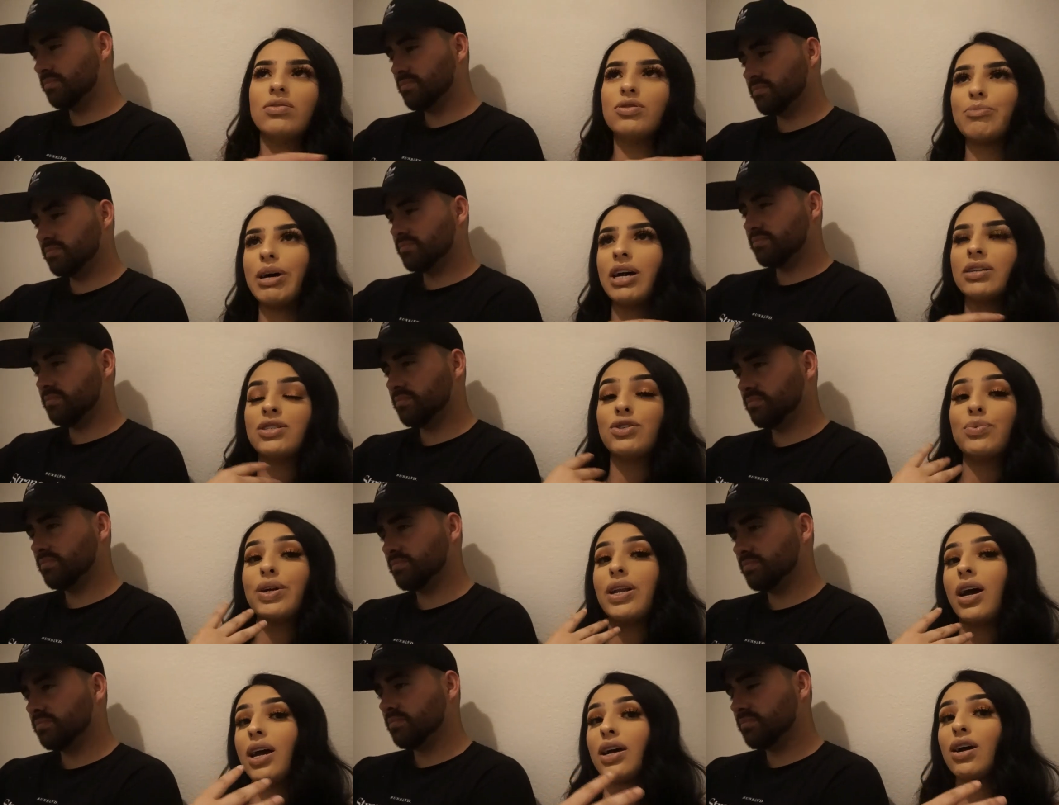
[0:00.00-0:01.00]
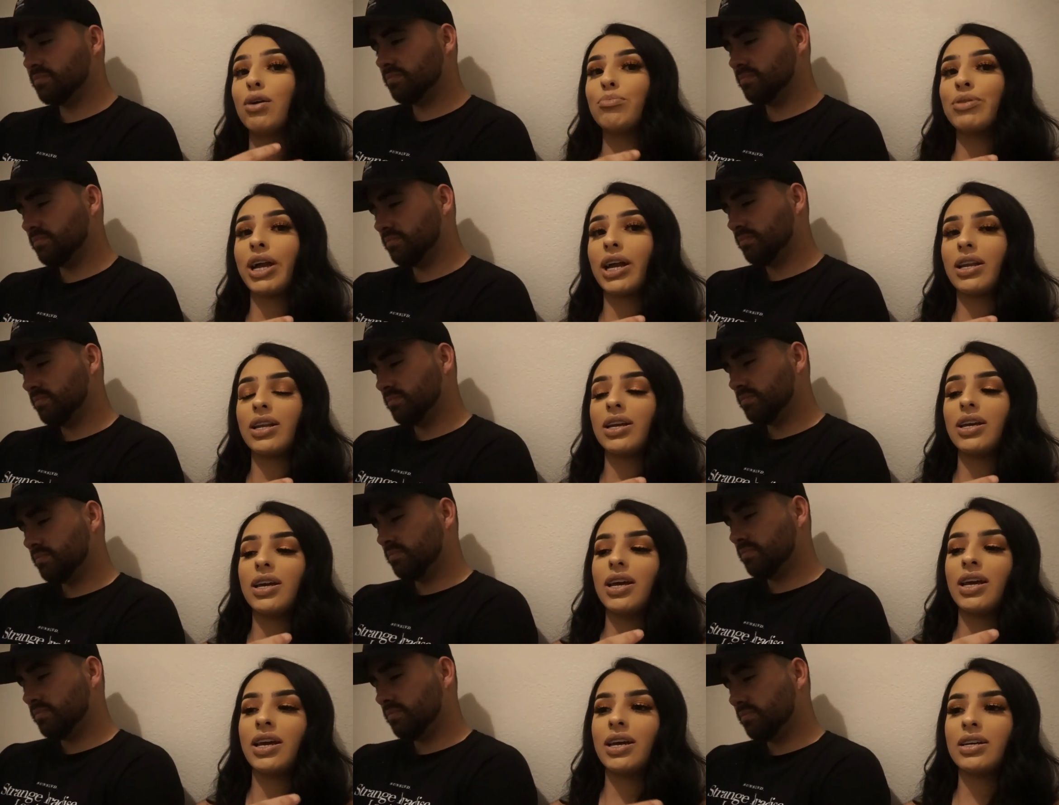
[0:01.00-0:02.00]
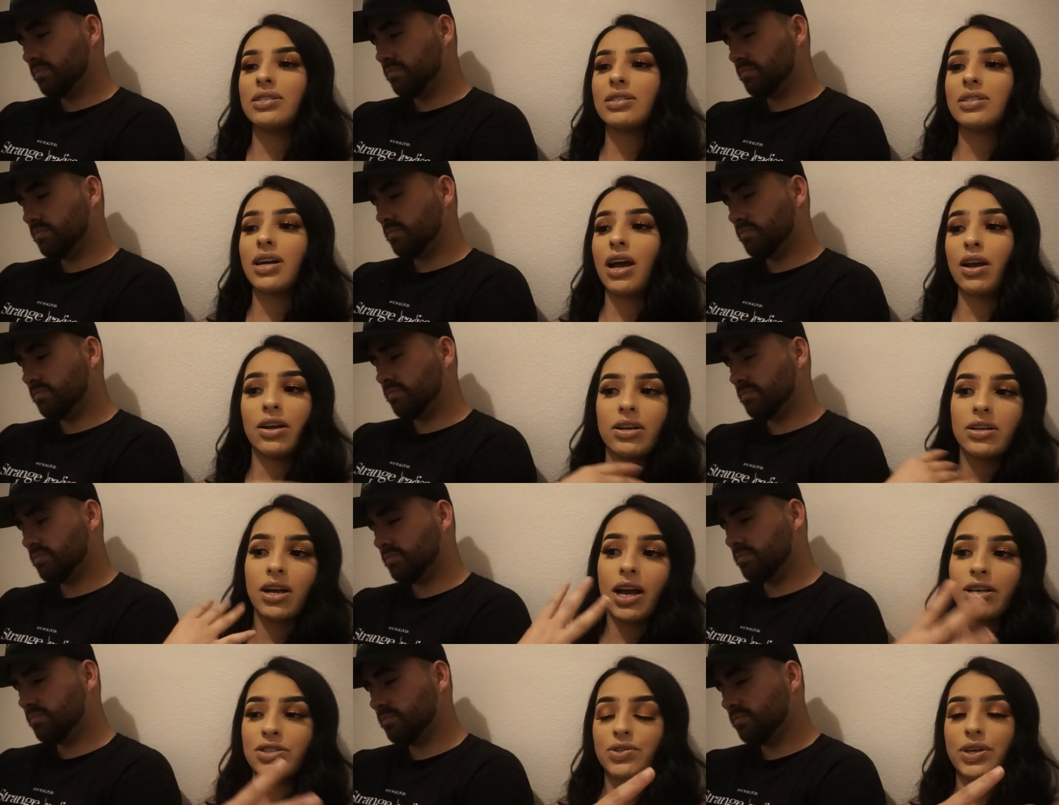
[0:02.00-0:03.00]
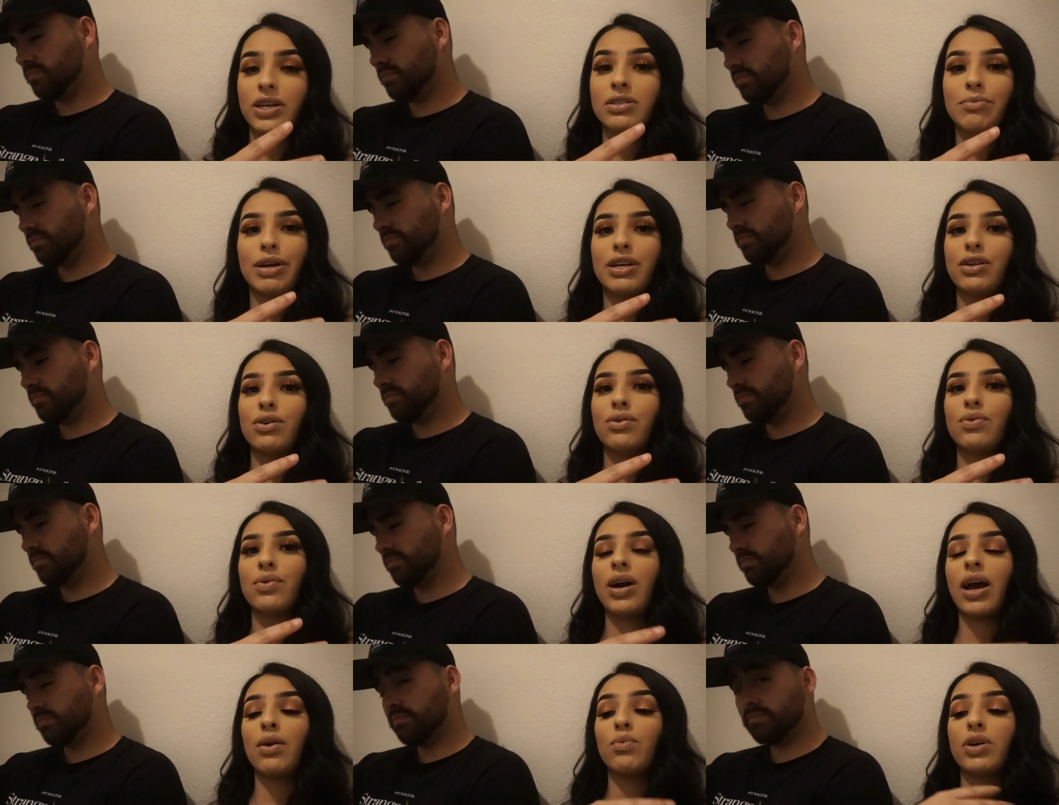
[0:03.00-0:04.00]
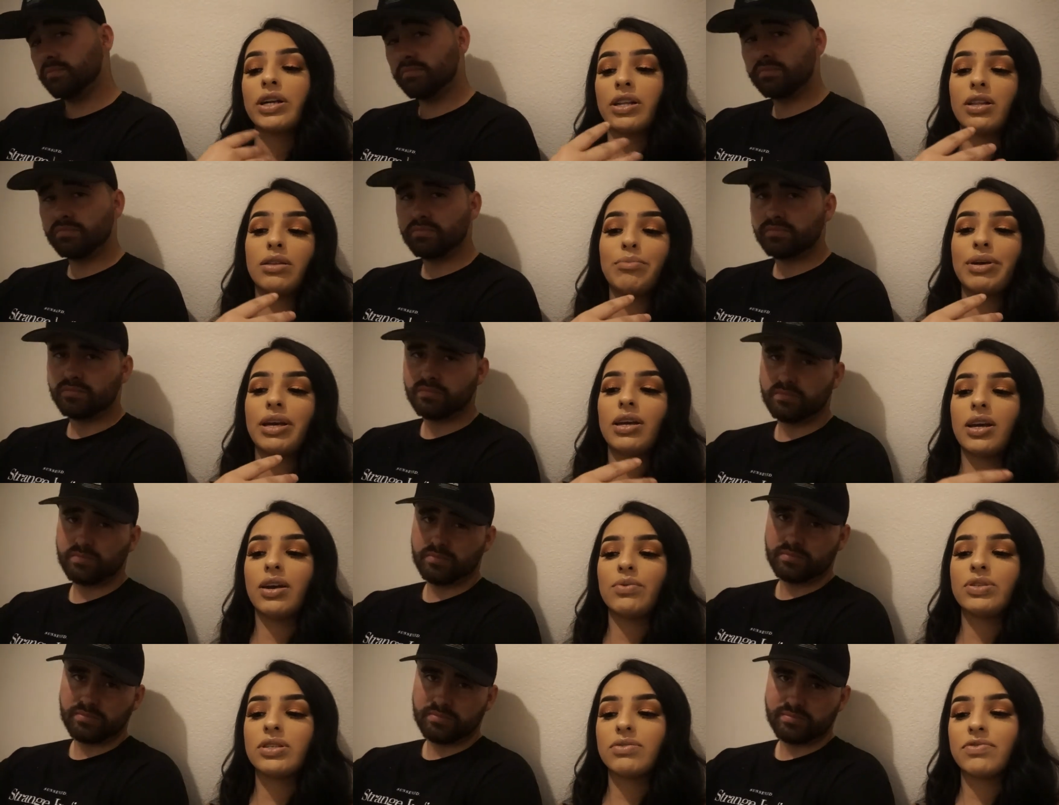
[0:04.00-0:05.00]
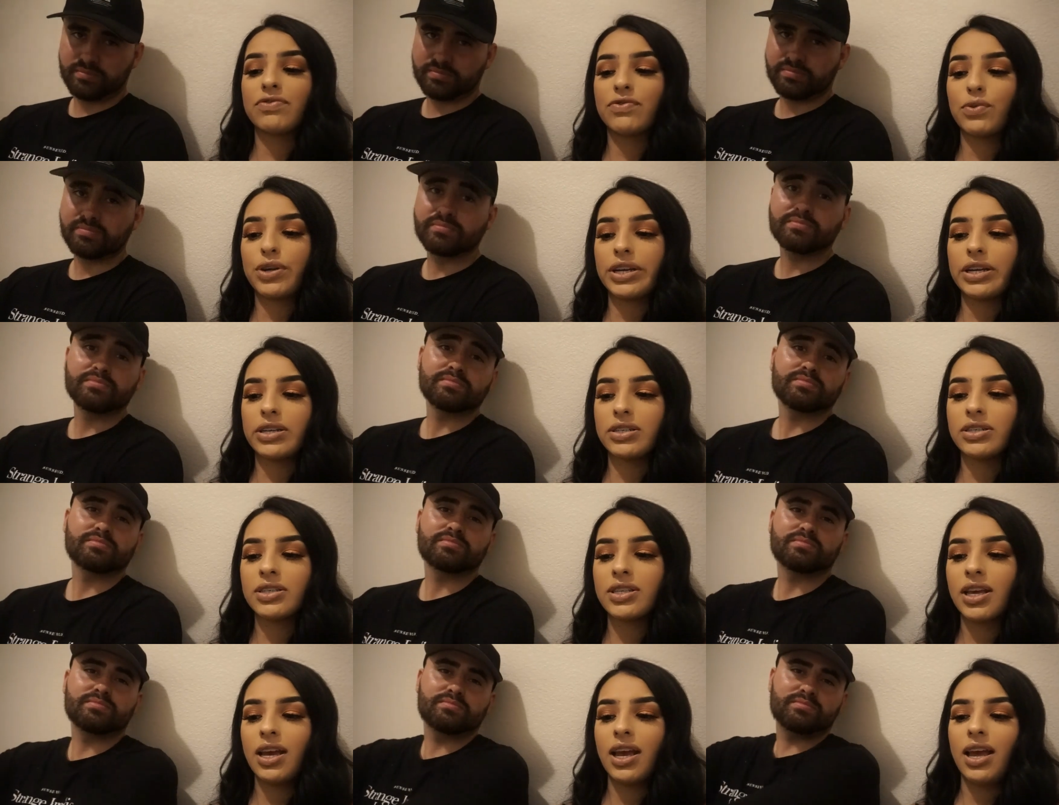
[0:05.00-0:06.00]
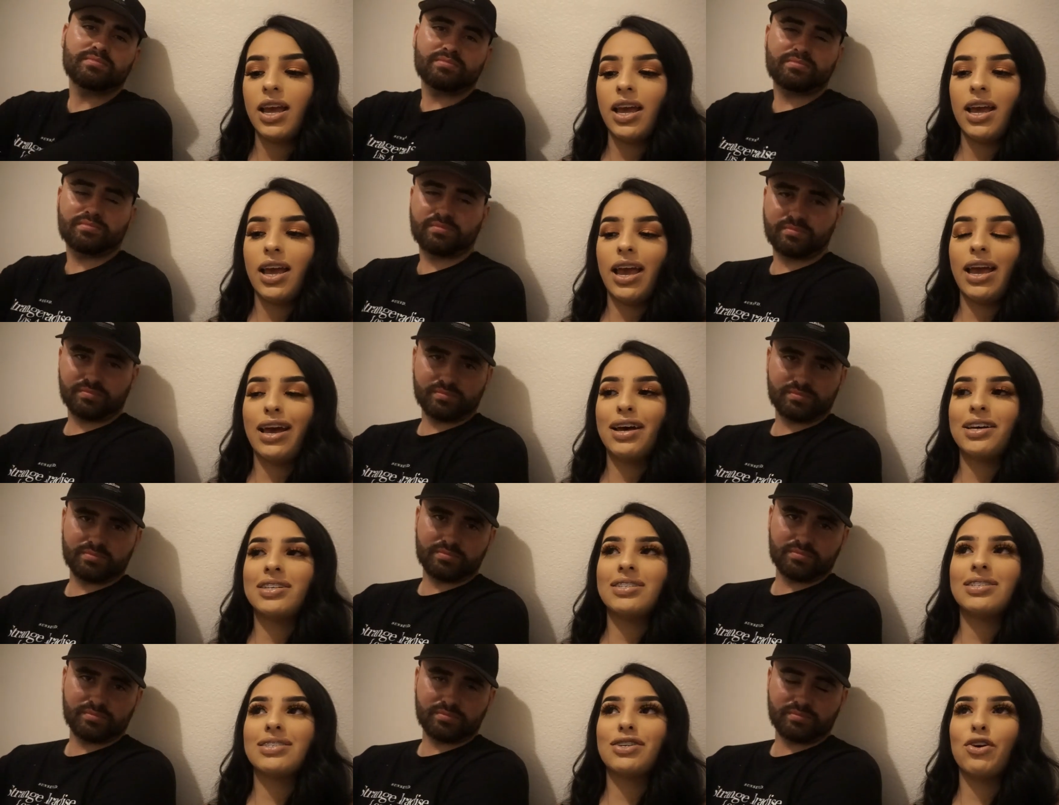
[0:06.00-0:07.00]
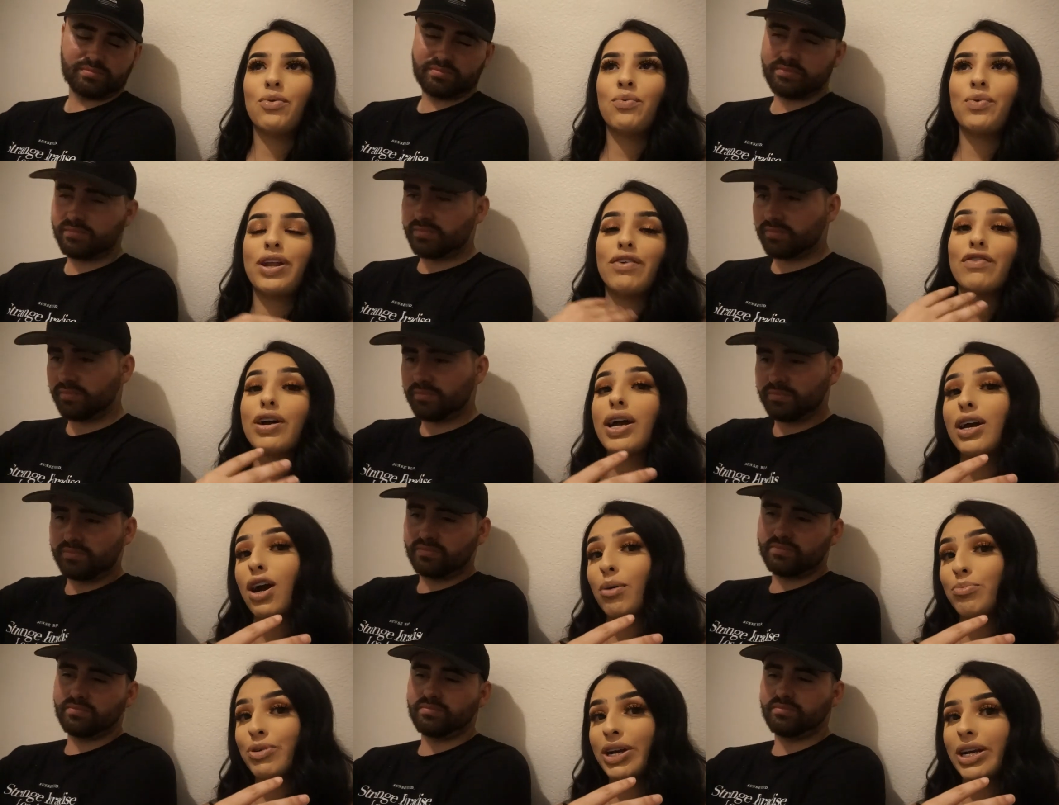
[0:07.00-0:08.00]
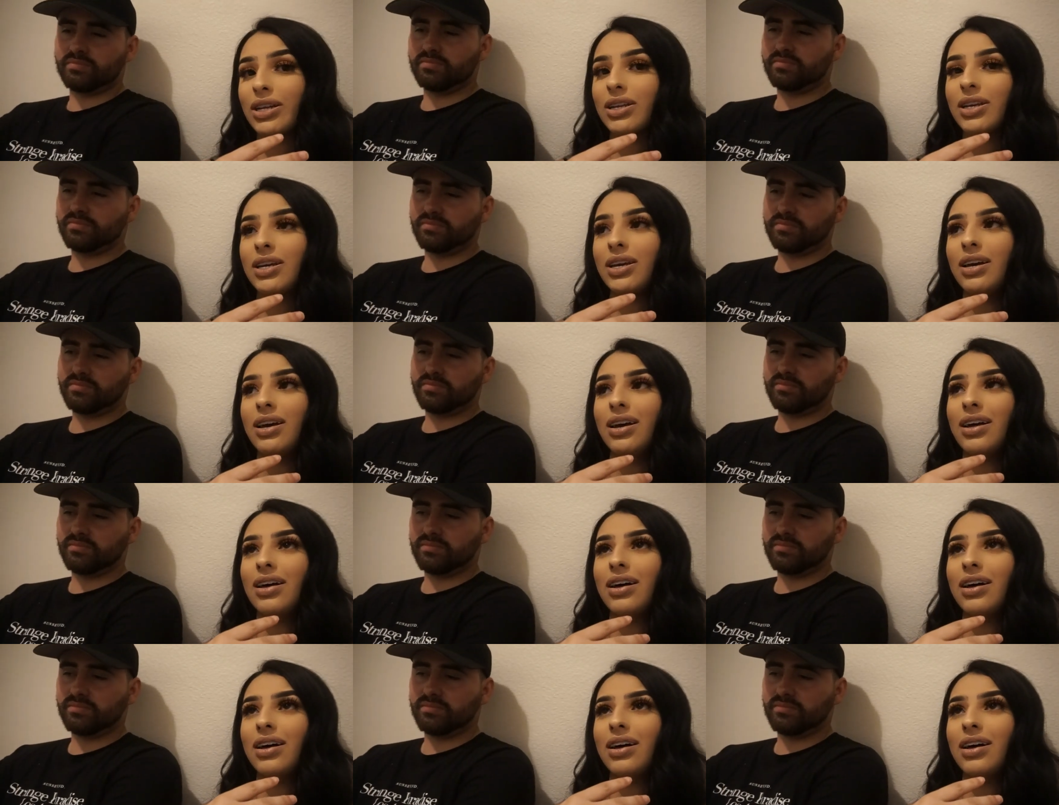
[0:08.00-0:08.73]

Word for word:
Speaker 1: goes back to when I got pregnant and I, as you guys might know, I worked at the bank. I was there for four years and whenever I got pregnant